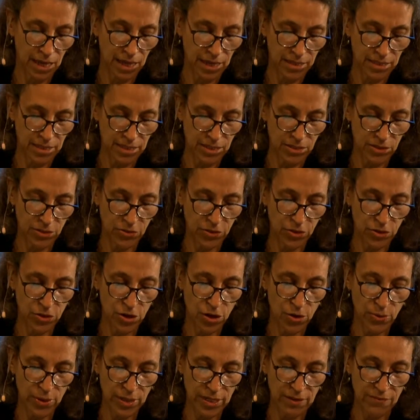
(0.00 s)
until the
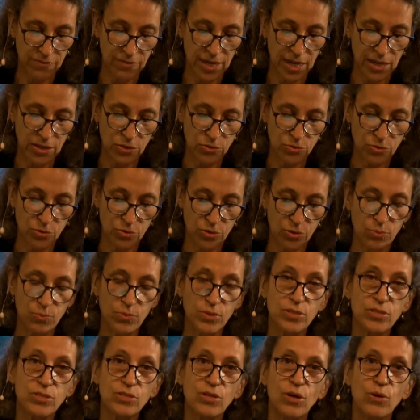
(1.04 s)
knowing of that truth
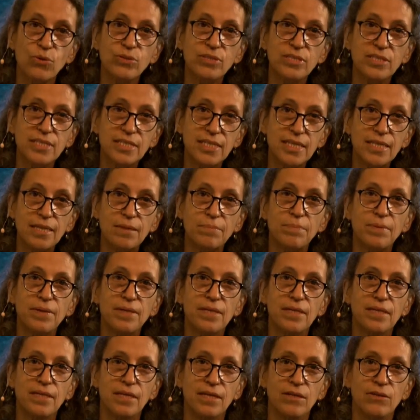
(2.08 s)
was so deep
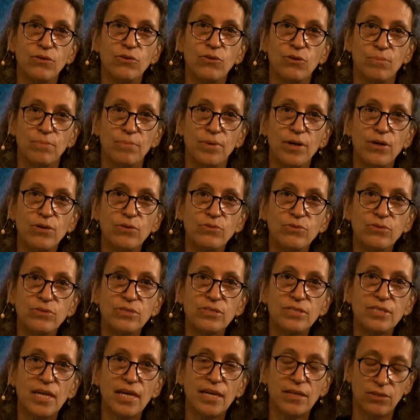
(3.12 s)
in her
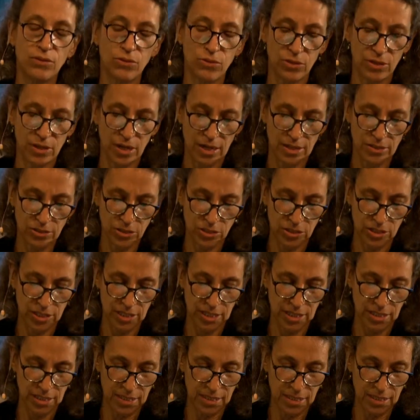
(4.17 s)
bones and her
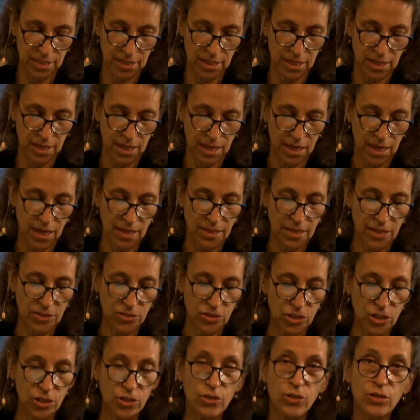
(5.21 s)
consciousness that
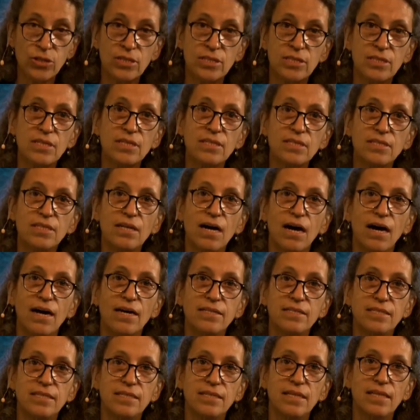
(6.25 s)
she couldn't
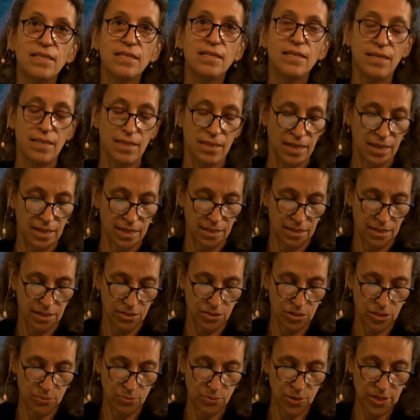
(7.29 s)
not let it
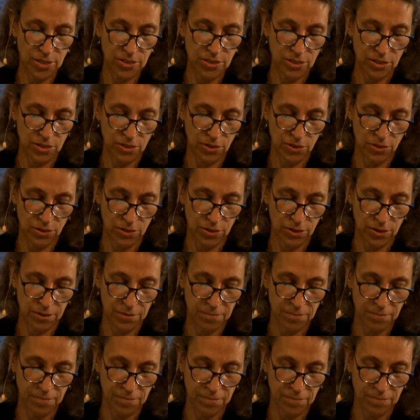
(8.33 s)
express in her.